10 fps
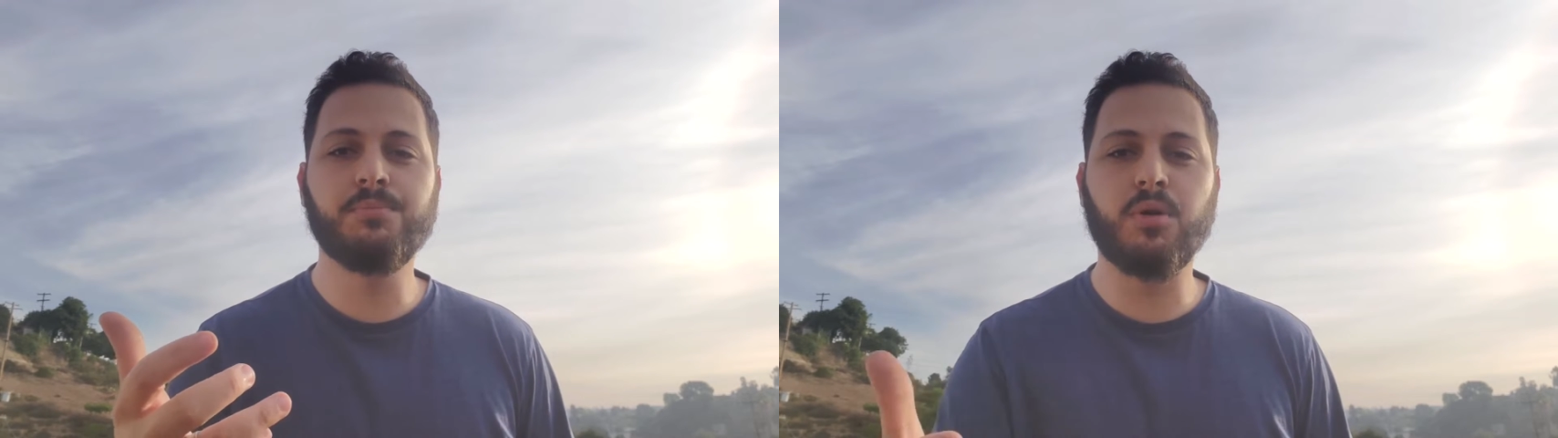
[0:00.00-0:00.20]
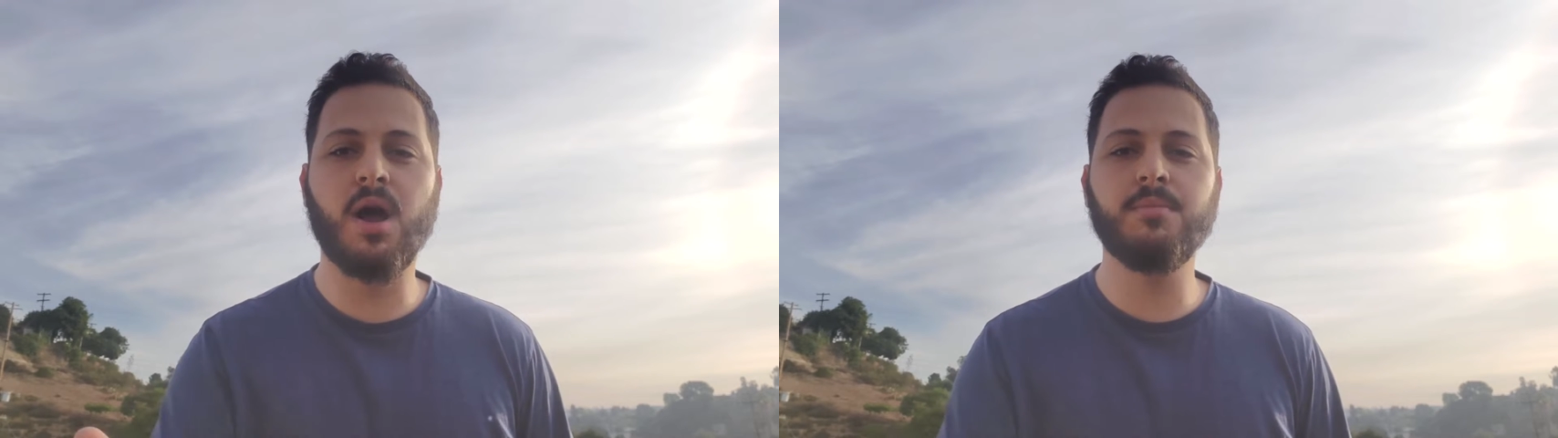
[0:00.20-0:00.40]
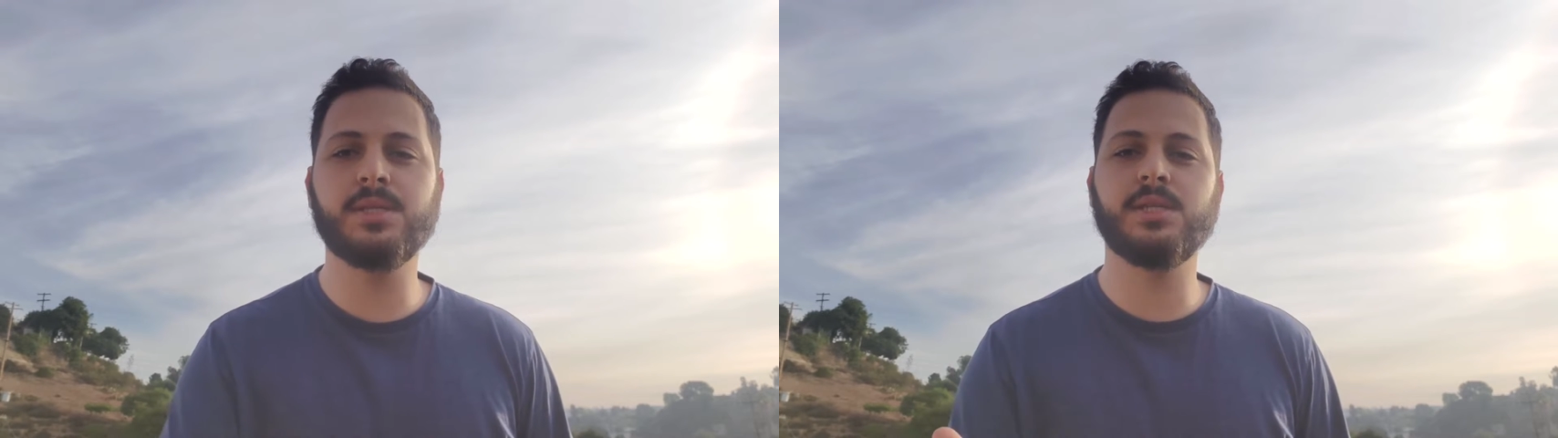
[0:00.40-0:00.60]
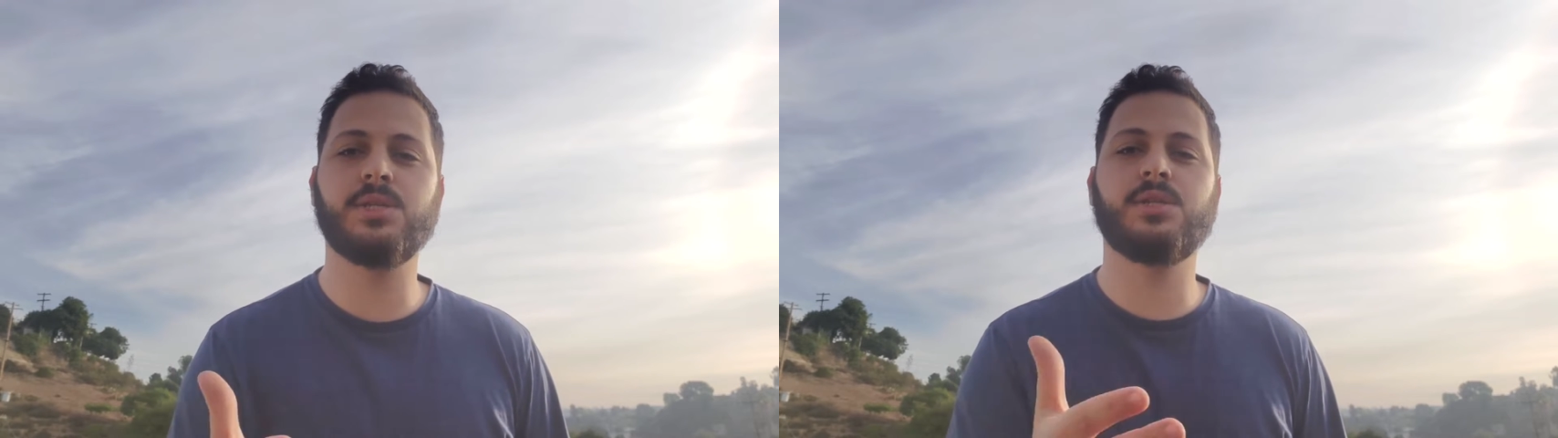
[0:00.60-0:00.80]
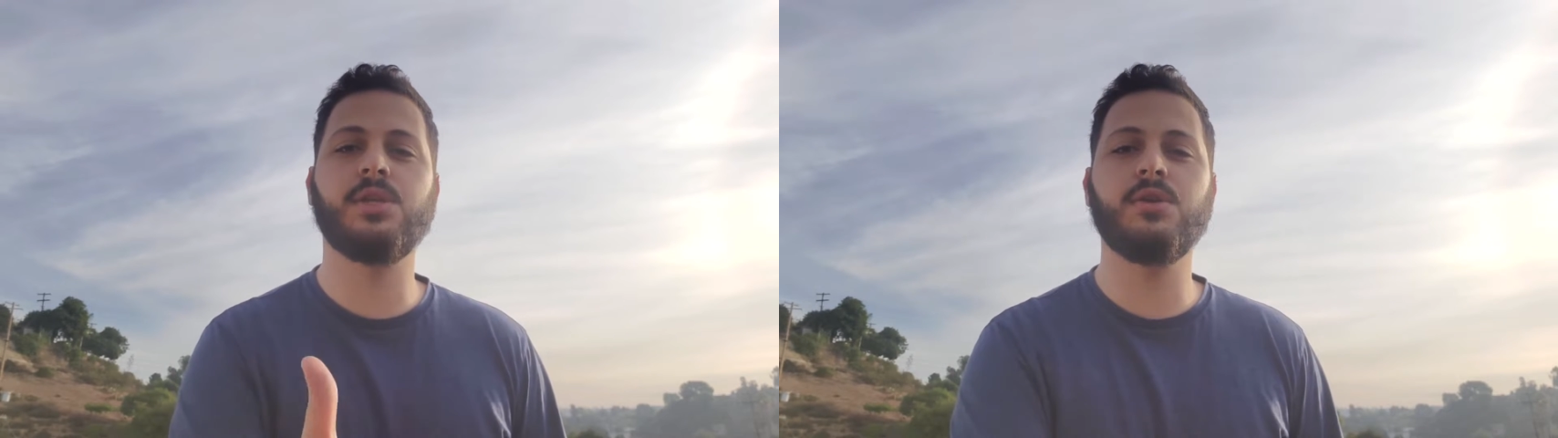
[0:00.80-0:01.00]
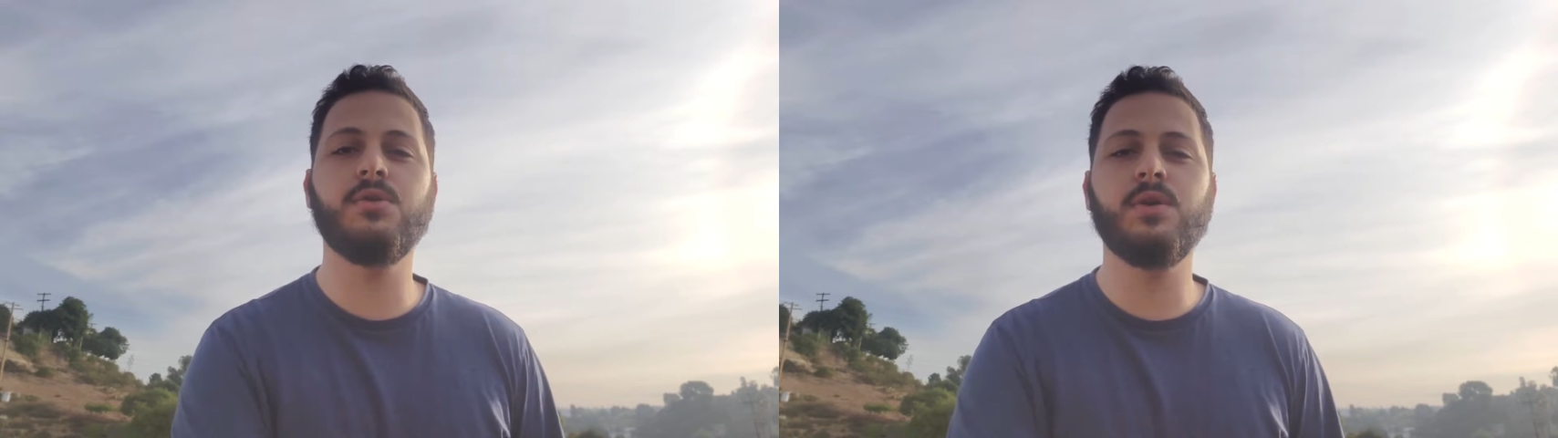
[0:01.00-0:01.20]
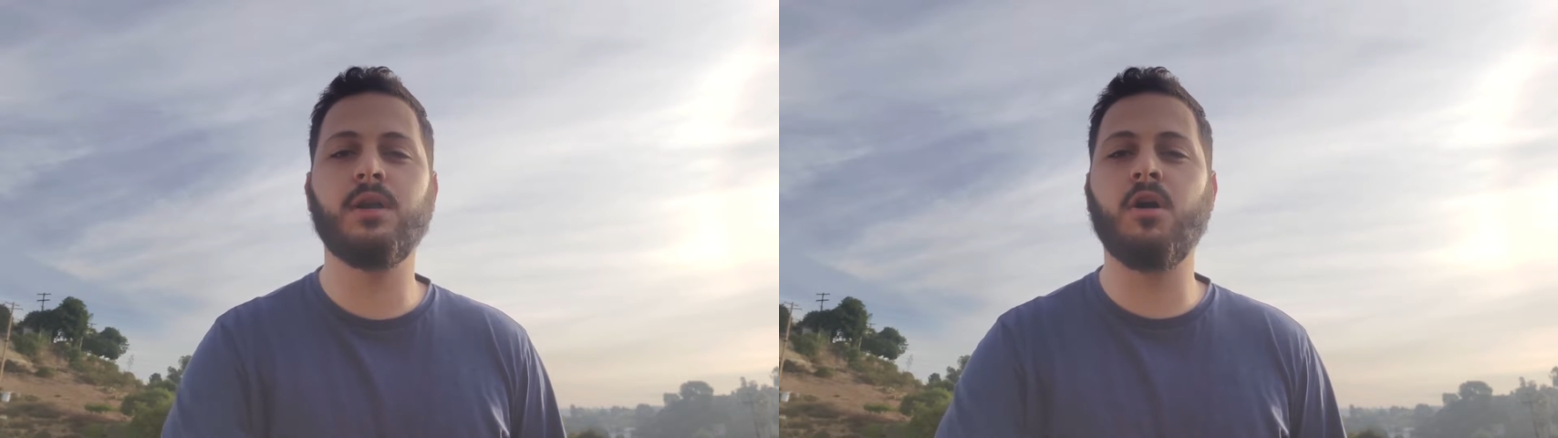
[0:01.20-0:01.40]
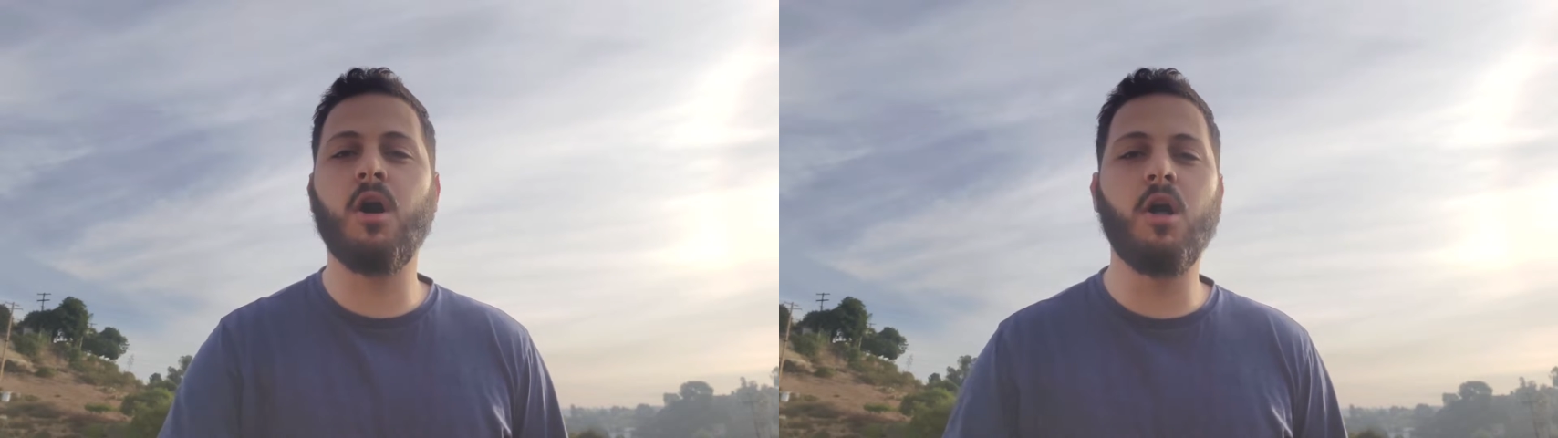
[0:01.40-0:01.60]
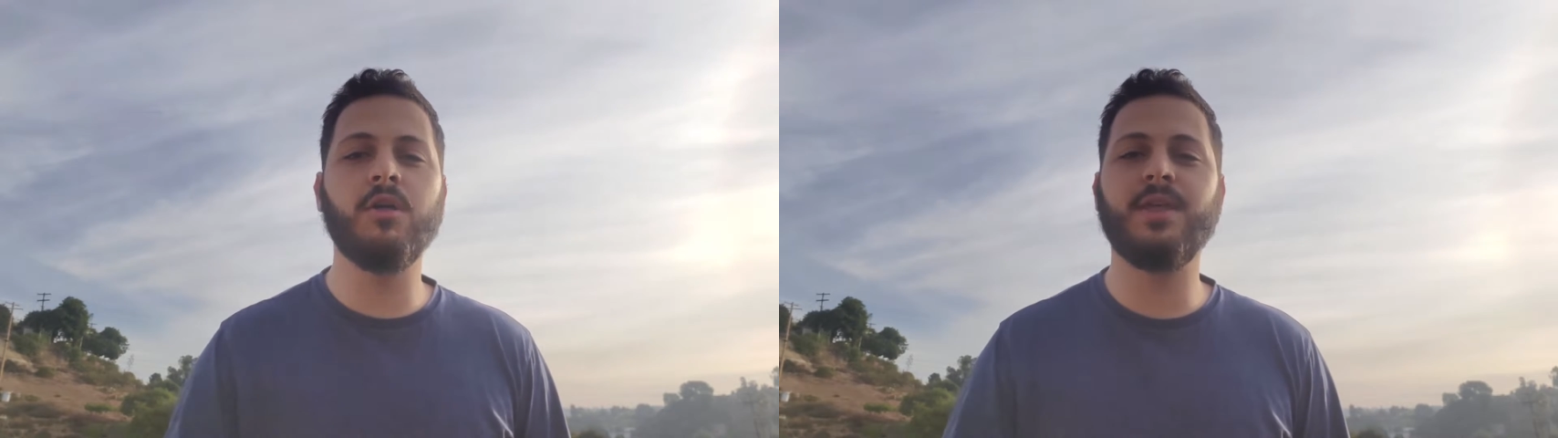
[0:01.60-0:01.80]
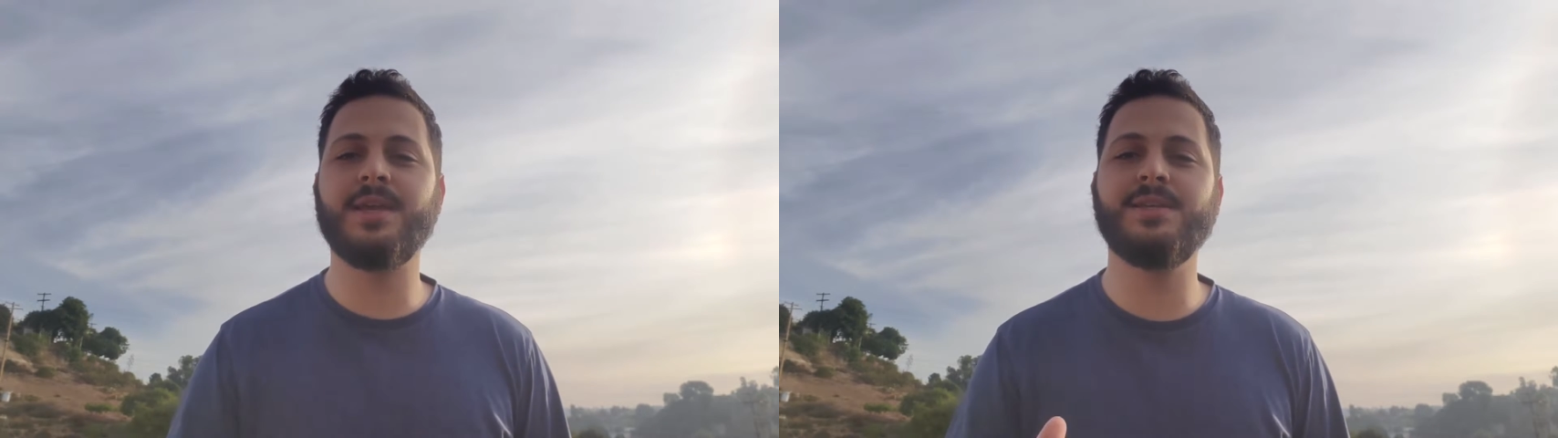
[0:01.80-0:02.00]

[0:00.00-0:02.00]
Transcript: promises to you and all that